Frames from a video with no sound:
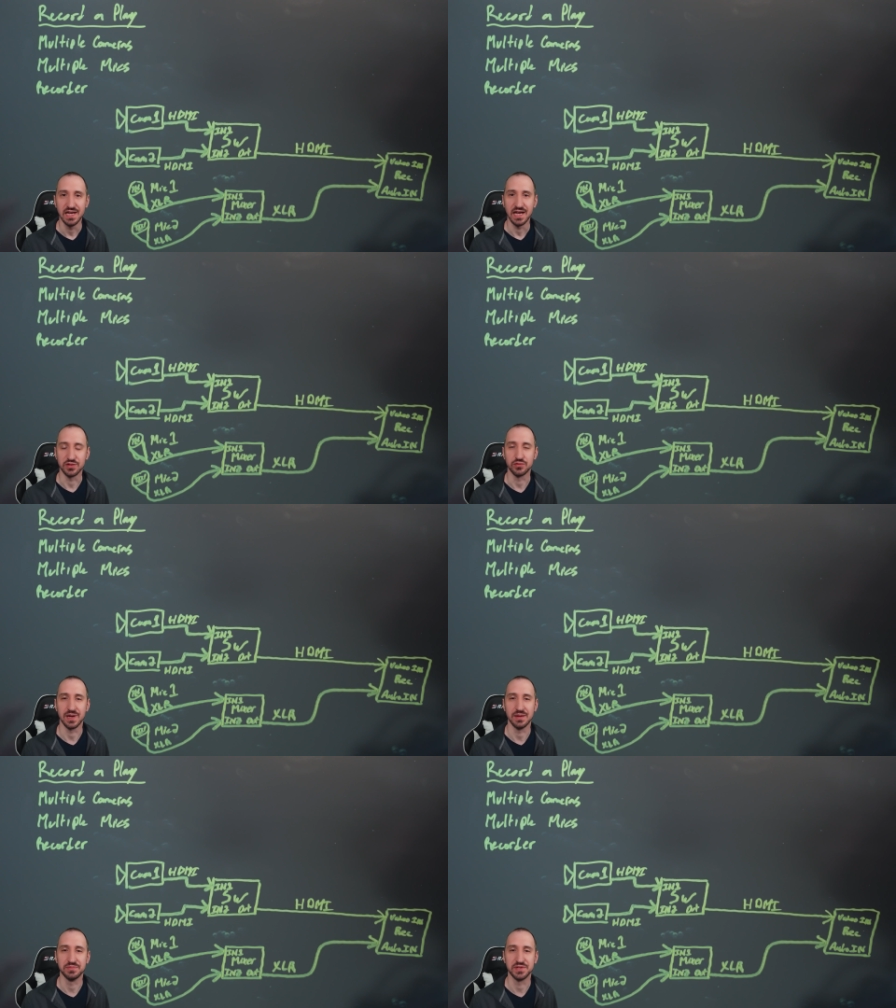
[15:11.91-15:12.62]
and
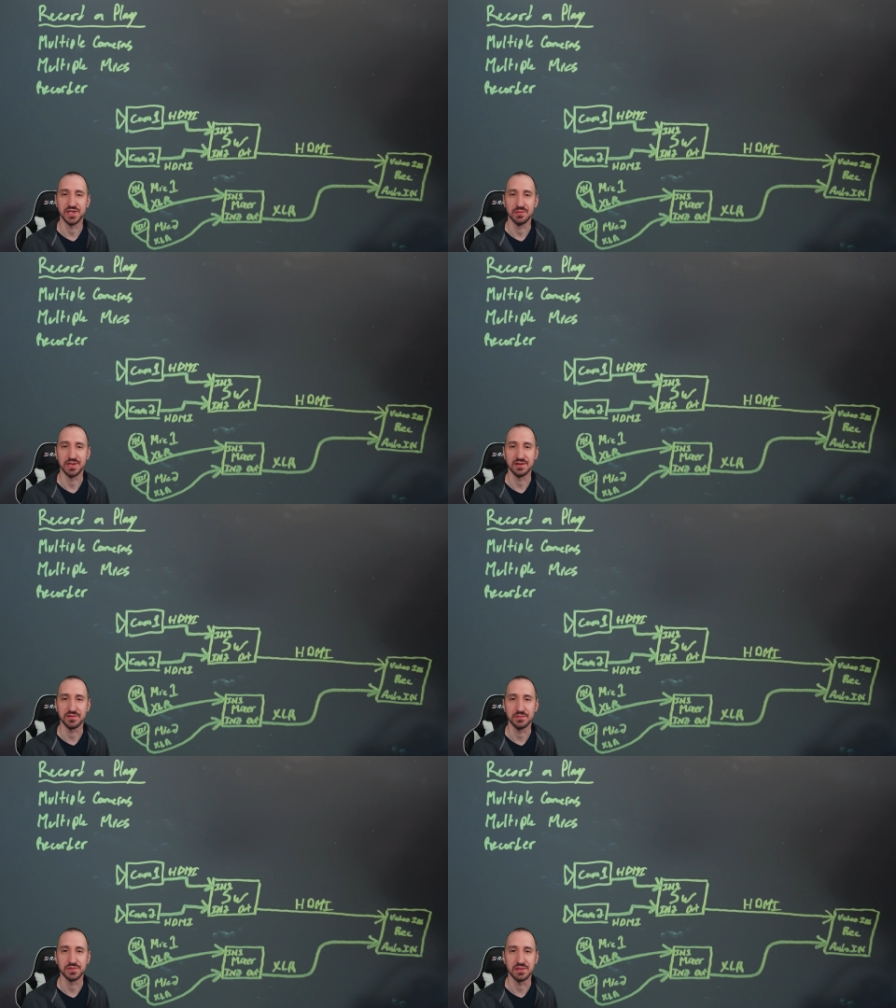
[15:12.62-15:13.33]
grab something
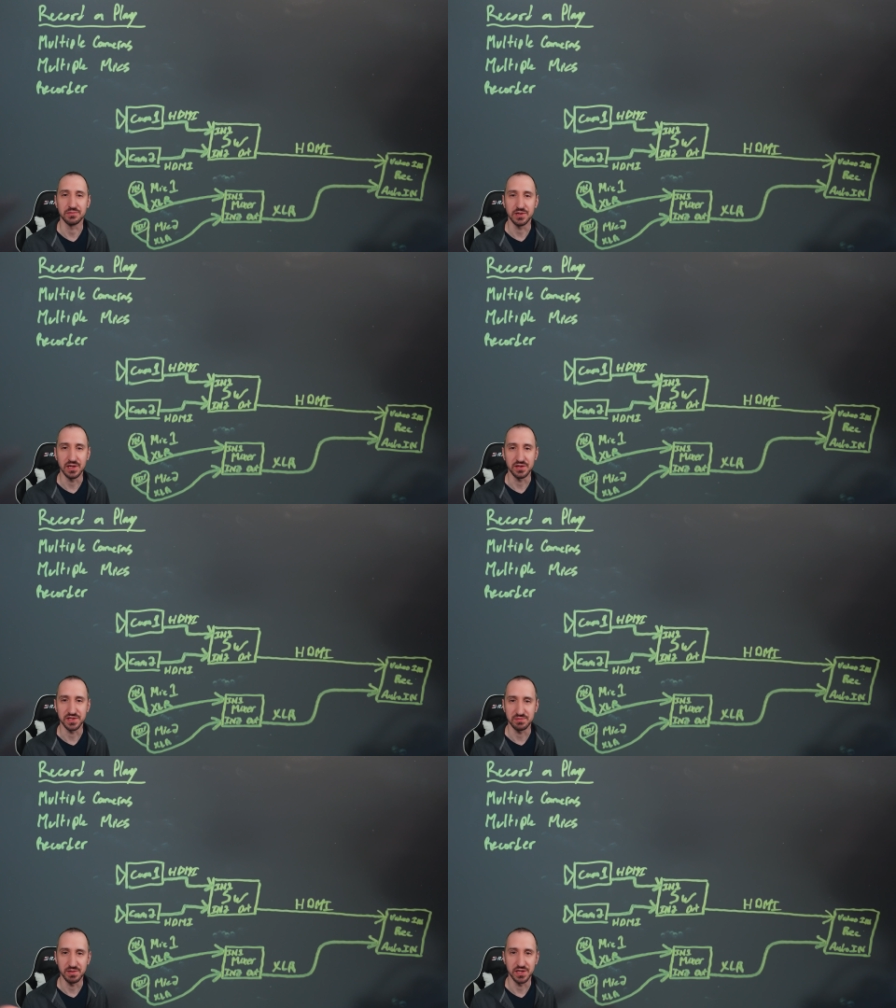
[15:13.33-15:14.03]
from somewhere
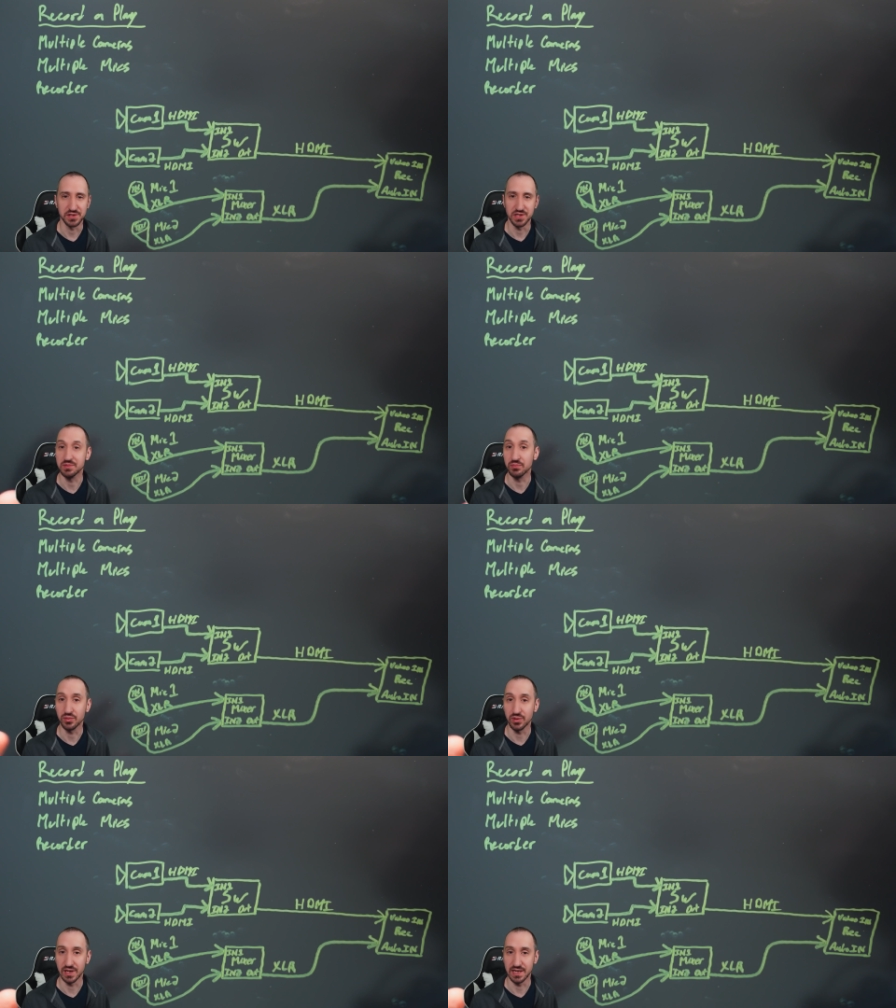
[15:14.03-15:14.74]
else because you
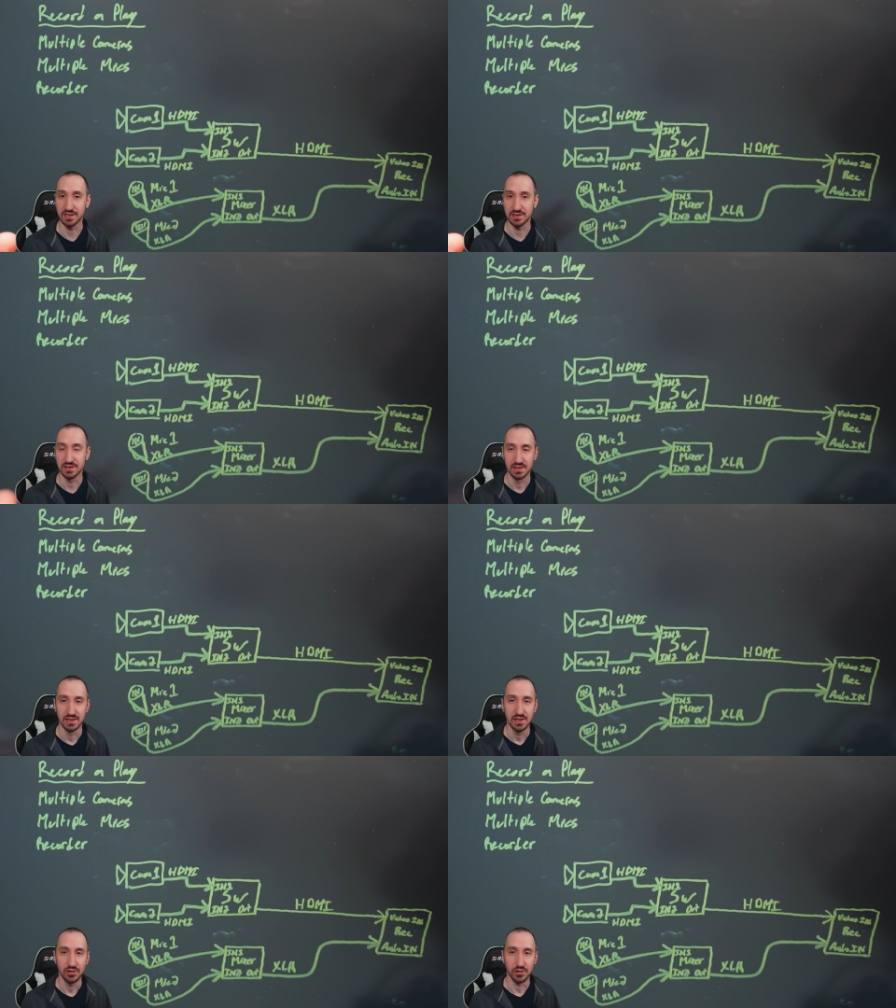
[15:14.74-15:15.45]
didn't bring it
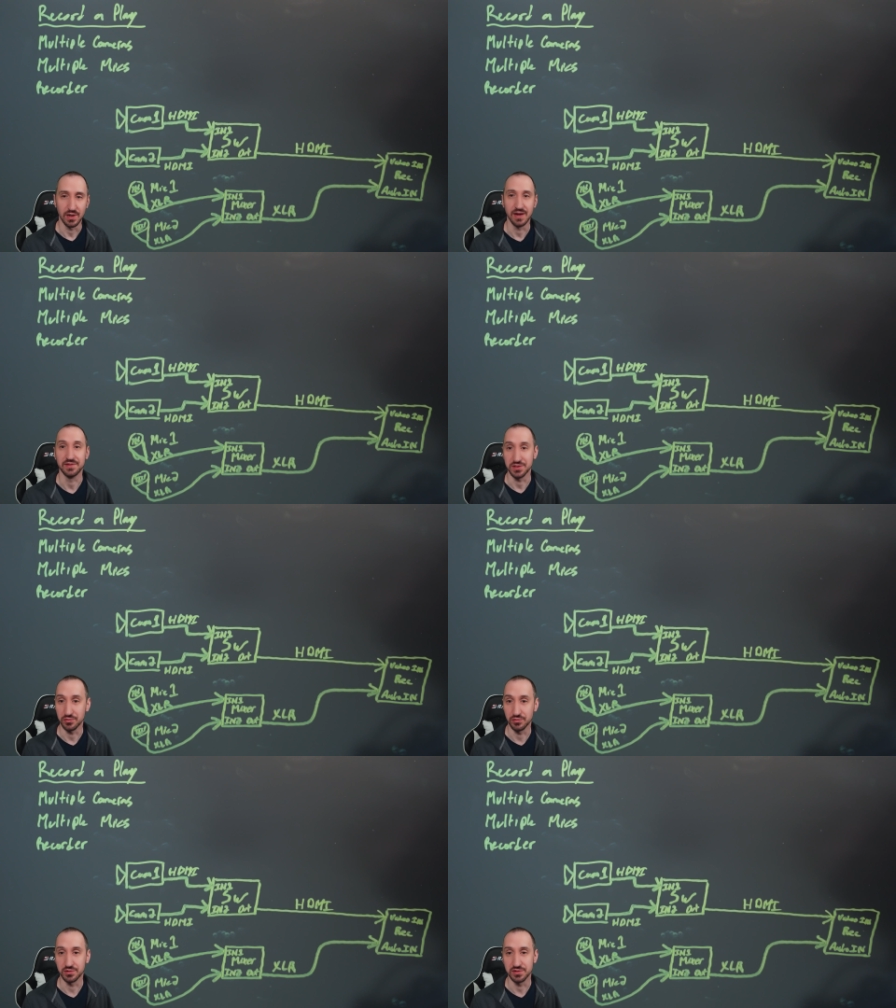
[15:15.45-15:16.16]
or having to
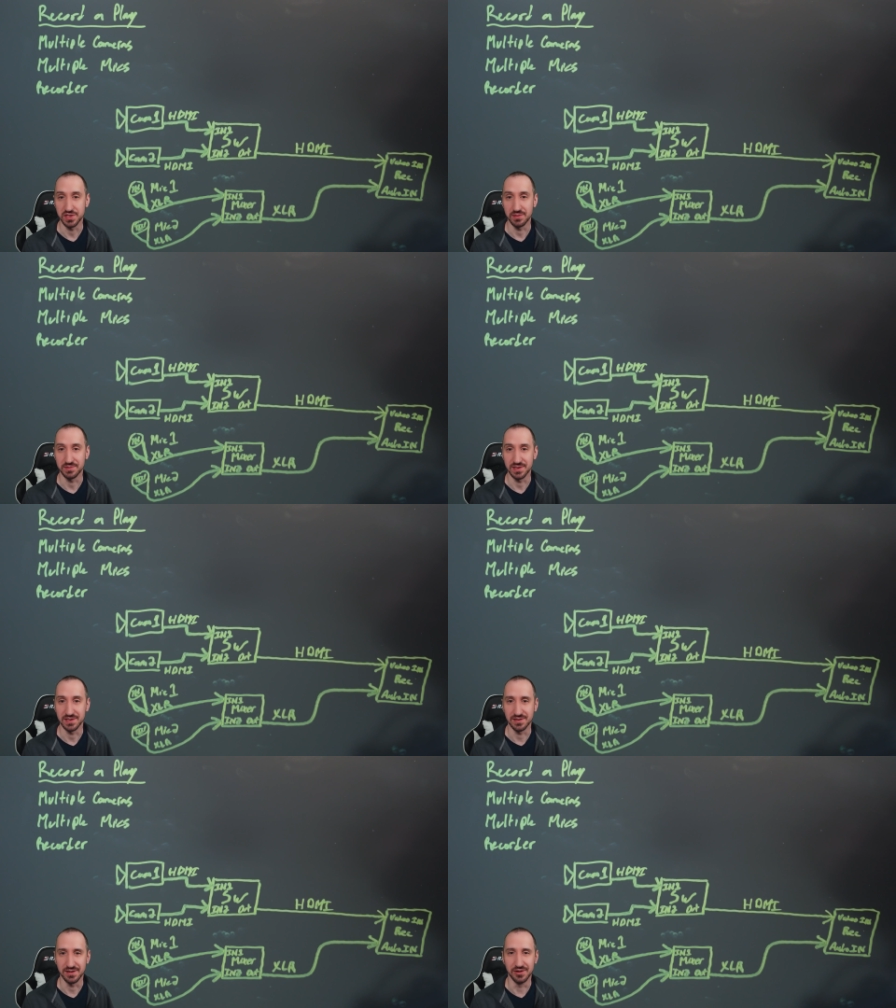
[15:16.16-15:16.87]
order
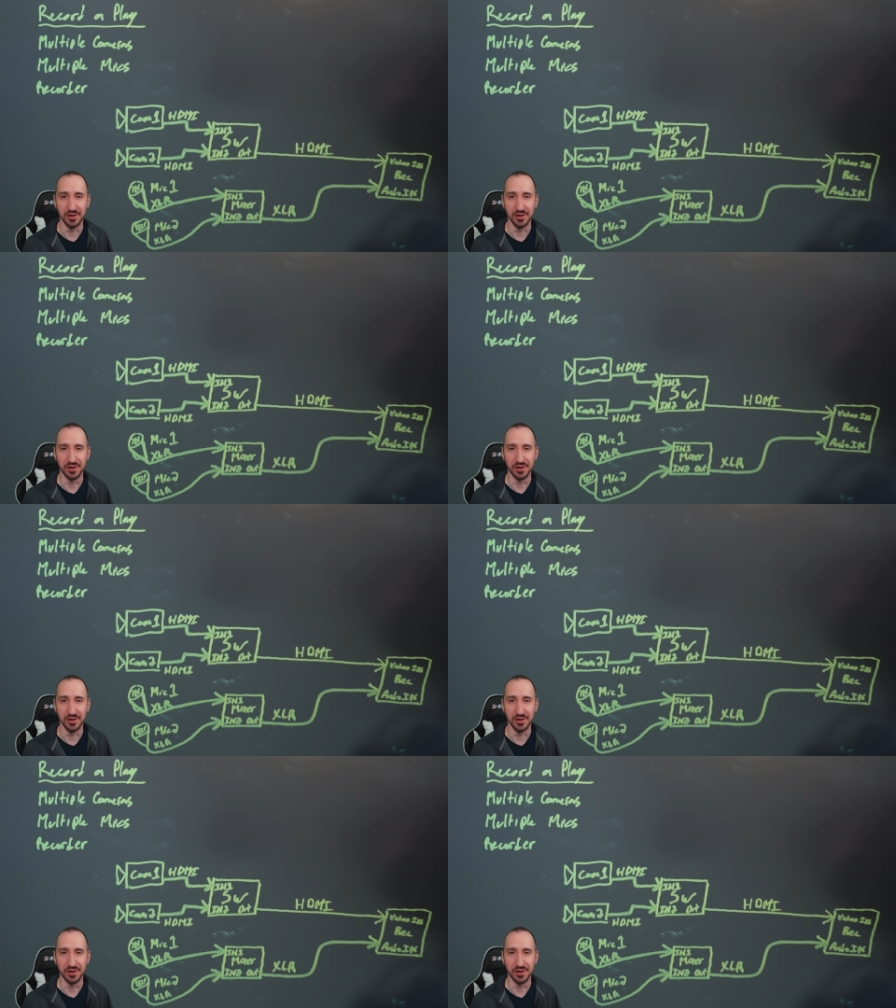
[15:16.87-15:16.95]
something, you know,